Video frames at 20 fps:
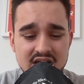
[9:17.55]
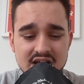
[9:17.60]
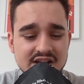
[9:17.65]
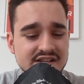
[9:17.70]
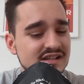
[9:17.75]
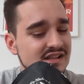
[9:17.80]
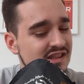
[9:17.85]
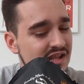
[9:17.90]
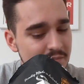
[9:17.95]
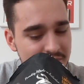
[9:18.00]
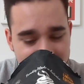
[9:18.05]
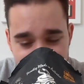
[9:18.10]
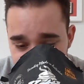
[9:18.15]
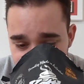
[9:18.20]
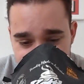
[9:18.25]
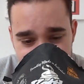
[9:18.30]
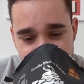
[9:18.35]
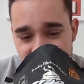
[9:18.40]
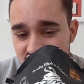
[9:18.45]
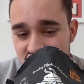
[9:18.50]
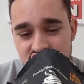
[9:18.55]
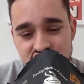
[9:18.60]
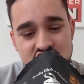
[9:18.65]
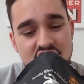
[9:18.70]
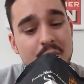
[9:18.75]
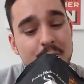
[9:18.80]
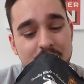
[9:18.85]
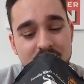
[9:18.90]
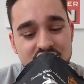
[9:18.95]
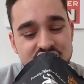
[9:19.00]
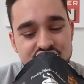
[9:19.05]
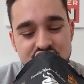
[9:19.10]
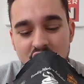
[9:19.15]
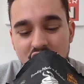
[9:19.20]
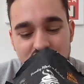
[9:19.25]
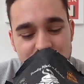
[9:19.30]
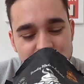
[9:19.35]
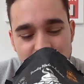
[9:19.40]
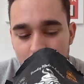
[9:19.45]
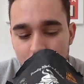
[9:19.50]
It's a limited edition chip, but it's
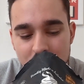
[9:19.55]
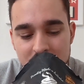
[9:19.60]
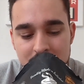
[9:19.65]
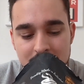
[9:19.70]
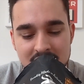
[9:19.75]
not showing